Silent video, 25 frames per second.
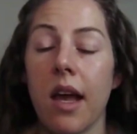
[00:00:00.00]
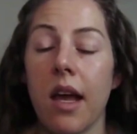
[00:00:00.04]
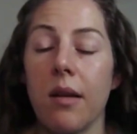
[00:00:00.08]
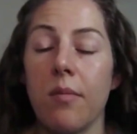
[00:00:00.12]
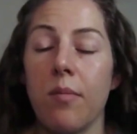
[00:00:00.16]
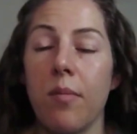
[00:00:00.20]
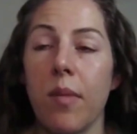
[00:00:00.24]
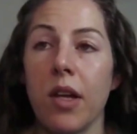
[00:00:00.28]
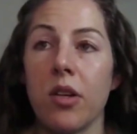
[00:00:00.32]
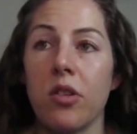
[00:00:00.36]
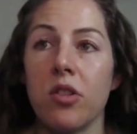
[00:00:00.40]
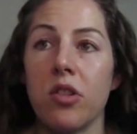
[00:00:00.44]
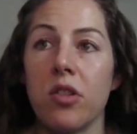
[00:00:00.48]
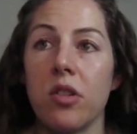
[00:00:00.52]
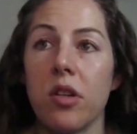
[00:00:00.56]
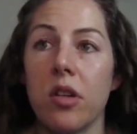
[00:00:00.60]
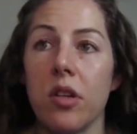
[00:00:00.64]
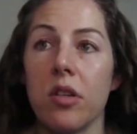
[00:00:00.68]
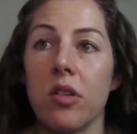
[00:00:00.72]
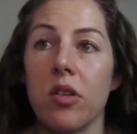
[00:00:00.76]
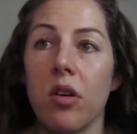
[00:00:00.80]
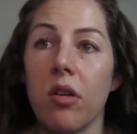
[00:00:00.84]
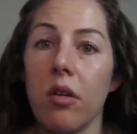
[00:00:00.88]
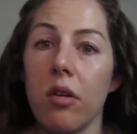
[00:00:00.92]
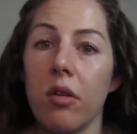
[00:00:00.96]
had
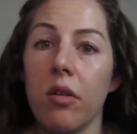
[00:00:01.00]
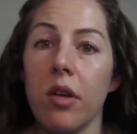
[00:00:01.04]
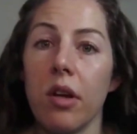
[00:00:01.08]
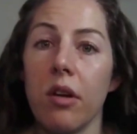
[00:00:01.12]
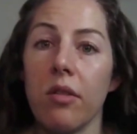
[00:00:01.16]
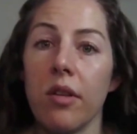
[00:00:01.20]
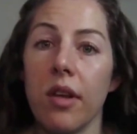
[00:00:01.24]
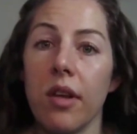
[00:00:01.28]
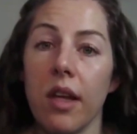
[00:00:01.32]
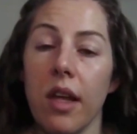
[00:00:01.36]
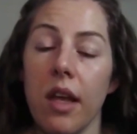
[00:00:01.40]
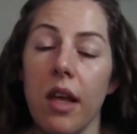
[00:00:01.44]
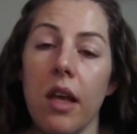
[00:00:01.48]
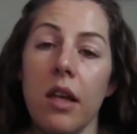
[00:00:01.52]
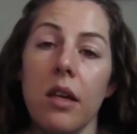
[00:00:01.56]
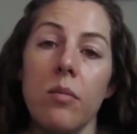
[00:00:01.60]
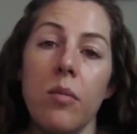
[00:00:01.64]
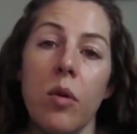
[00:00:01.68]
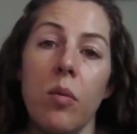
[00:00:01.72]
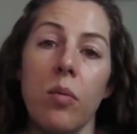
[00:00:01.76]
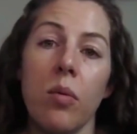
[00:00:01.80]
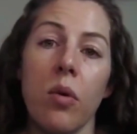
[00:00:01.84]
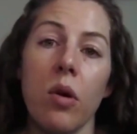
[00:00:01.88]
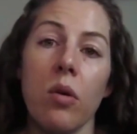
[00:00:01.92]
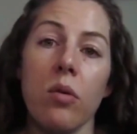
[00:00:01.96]
mentioned earlier, the
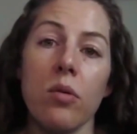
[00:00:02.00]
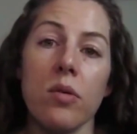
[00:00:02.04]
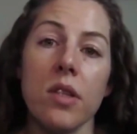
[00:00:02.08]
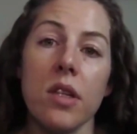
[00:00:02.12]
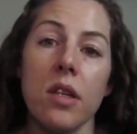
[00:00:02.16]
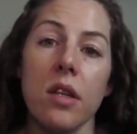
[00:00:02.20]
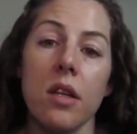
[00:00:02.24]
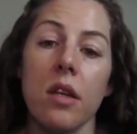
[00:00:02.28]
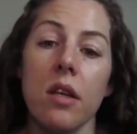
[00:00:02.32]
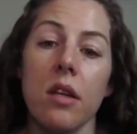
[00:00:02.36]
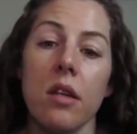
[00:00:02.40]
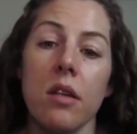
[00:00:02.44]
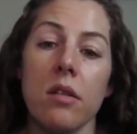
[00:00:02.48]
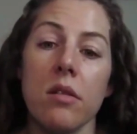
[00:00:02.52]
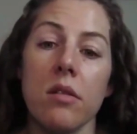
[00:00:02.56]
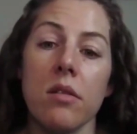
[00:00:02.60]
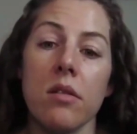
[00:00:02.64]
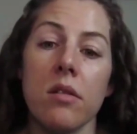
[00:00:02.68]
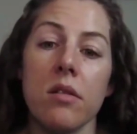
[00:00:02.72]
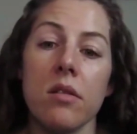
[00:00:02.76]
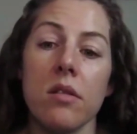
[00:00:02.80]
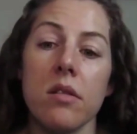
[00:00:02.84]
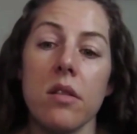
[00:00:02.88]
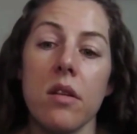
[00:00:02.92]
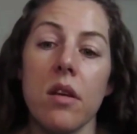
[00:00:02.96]
animal
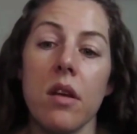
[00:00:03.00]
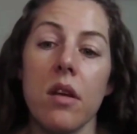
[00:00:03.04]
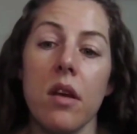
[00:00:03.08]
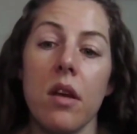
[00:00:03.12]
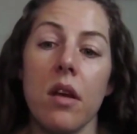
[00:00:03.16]
proteins,